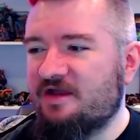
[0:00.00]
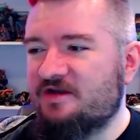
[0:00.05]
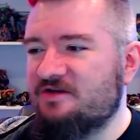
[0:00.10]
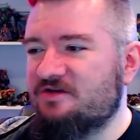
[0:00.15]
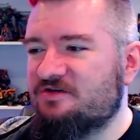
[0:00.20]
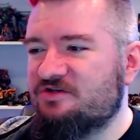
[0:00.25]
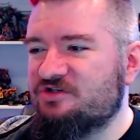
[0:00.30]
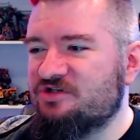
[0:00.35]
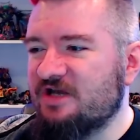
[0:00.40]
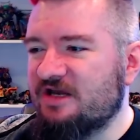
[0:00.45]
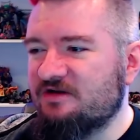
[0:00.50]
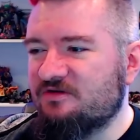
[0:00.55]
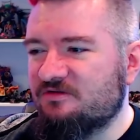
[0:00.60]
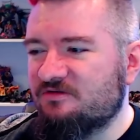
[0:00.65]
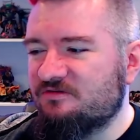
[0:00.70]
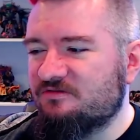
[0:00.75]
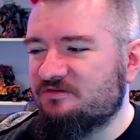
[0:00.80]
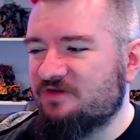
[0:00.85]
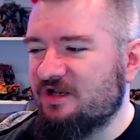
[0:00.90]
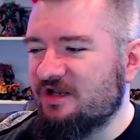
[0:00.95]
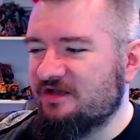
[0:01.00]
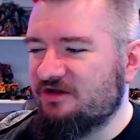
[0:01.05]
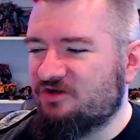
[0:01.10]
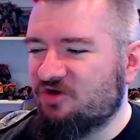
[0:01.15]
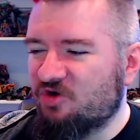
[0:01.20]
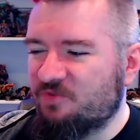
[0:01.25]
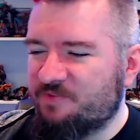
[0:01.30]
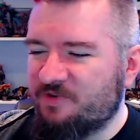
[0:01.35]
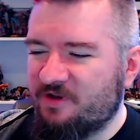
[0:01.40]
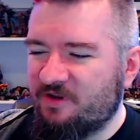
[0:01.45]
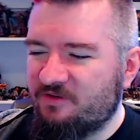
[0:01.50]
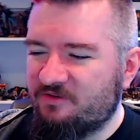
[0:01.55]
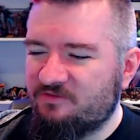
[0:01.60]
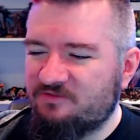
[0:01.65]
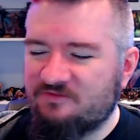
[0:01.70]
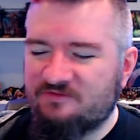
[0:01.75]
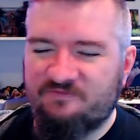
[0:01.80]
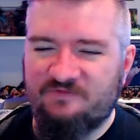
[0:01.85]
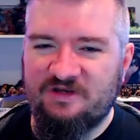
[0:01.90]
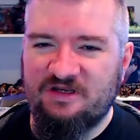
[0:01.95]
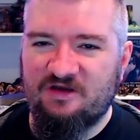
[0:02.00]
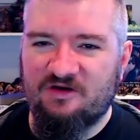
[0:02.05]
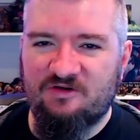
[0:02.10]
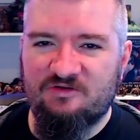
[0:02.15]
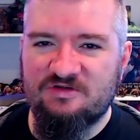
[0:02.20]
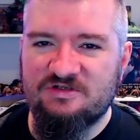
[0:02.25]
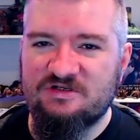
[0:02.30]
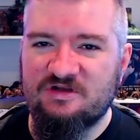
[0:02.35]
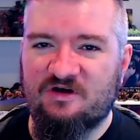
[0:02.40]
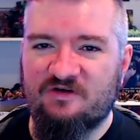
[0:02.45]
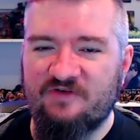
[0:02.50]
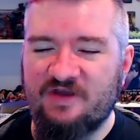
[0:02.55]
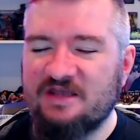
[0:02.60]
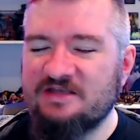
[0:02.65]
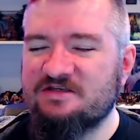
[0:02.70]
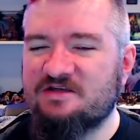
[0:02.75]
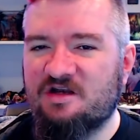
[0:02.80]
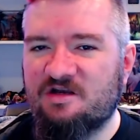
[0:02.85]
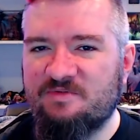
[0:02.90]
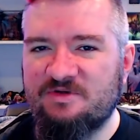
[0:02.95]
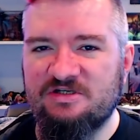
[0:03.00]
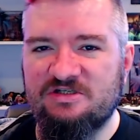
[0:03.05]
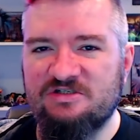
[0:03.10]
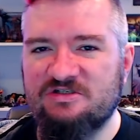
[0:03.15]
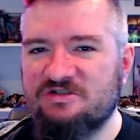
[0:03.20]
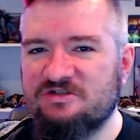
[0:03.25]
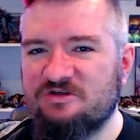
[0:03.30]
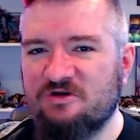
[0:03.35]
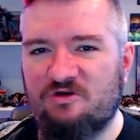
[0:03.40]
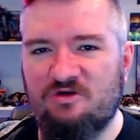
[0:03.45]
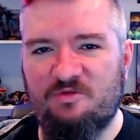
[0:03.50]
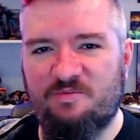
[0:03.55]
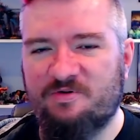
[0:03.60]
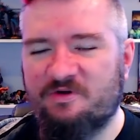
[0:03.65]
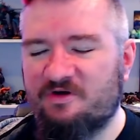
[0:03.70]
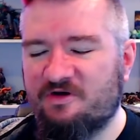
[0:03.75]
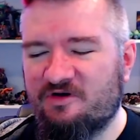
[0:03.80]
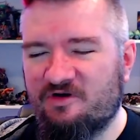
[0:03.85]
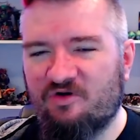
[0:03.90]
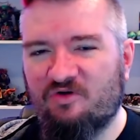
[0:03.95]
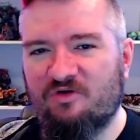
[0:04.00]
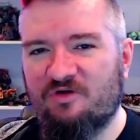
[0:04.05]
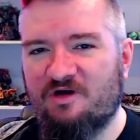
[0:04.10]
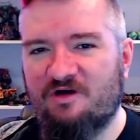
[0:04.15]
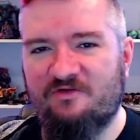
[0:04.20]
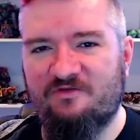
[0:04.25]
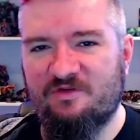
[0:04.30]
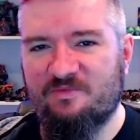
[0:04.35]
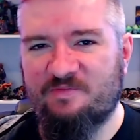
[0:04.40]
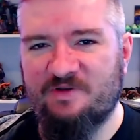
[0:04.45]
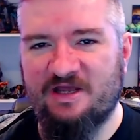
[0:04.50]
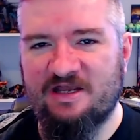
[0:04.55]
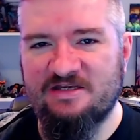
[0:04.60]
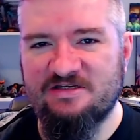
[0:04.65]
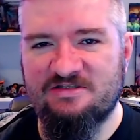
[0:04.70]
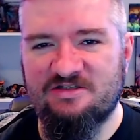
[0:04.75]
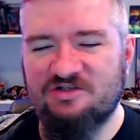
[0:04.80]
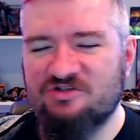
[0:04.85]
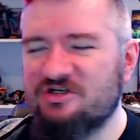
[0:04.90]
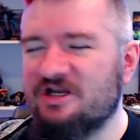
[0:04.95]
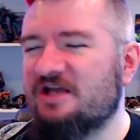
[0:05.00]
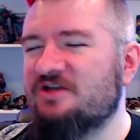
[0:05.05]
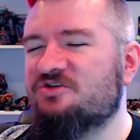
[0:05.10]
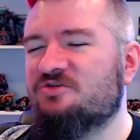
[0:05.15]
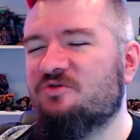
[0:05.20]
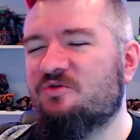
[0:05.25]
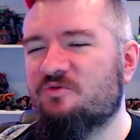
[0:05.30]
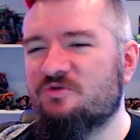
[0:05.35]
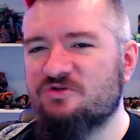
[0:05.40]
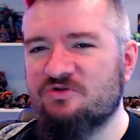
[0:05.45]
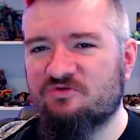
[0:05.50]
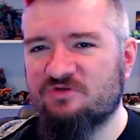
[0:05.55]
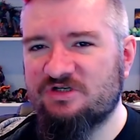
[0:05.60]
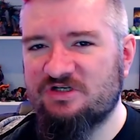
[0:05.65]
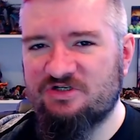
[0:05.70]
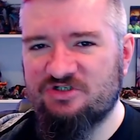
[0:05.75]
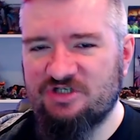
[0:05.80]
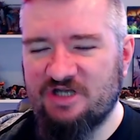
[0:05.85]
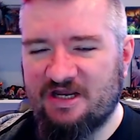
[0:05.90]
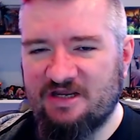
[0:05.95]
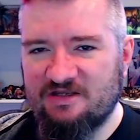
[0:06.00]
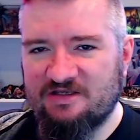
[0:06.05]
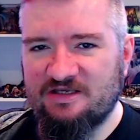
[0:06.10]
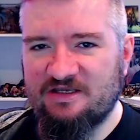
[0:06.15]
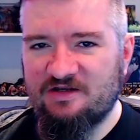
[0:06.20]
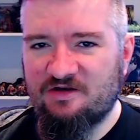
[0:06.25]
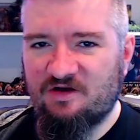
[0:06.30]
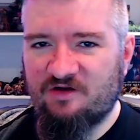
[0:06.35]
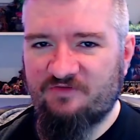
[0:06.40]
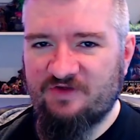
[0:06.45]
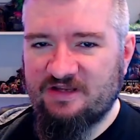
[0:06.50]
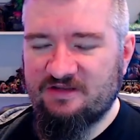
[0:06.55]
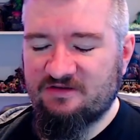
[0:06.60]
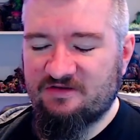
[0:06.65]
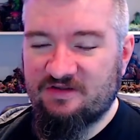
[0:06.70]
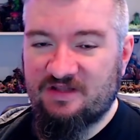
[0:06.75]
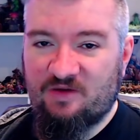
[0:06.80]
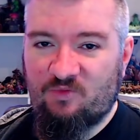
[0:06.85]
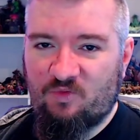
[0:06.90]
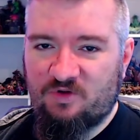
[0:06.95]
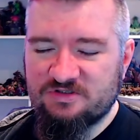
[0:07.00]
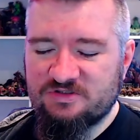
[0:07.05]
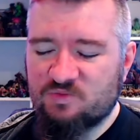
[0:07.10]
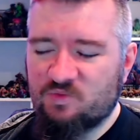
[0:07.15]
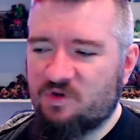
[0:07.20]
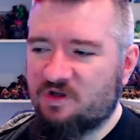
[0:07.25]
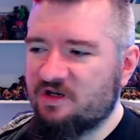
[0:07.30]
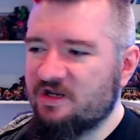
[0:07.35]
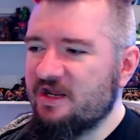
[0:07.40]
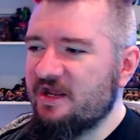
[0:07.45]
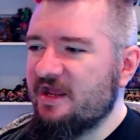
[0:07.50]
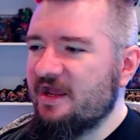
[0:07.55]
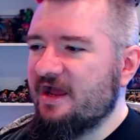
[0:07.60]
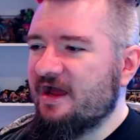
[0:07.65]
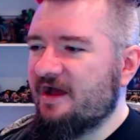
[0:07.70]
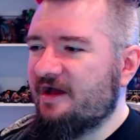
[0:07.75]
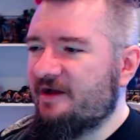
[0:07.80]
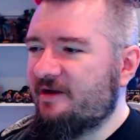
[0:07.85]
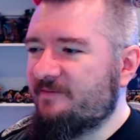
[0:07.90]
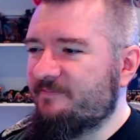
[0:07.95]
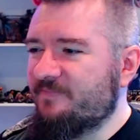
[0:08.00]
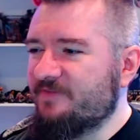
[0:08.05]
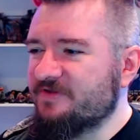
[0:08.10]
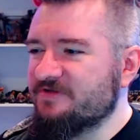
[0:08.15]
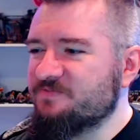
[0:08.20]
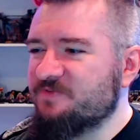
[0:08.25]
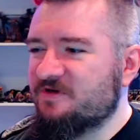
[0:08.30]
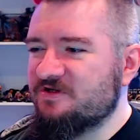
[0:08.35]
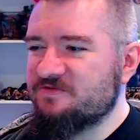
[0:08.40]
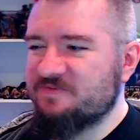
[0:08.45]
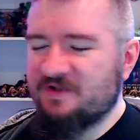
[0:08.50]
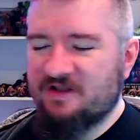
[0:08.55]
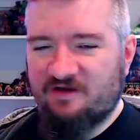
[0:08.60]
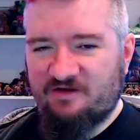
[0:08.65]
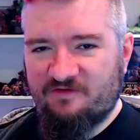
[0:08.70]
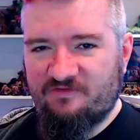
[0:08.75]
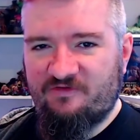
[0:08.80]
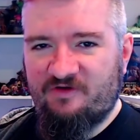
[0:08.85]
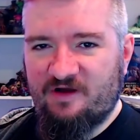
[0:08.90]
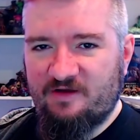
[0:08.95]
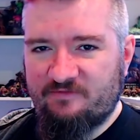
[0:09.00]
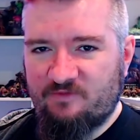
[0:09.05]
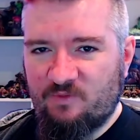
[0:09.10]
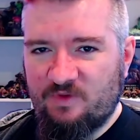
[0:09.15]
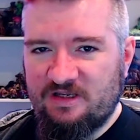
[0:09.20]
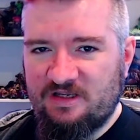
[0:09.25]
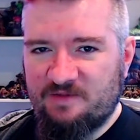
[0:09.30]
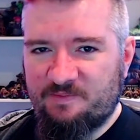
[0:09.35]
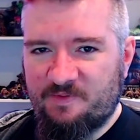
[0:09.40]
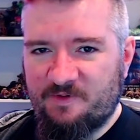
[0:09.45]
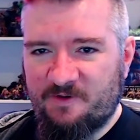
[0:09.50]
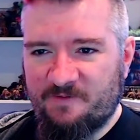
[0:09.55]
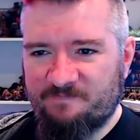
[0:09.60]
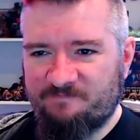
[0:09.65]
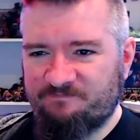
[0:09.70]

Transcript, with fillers: channel, like upload video stuff, it's going to be super all over the place. The schedule was already janky enough in that there wasn't one. Um, it's supposed to be like five a week, but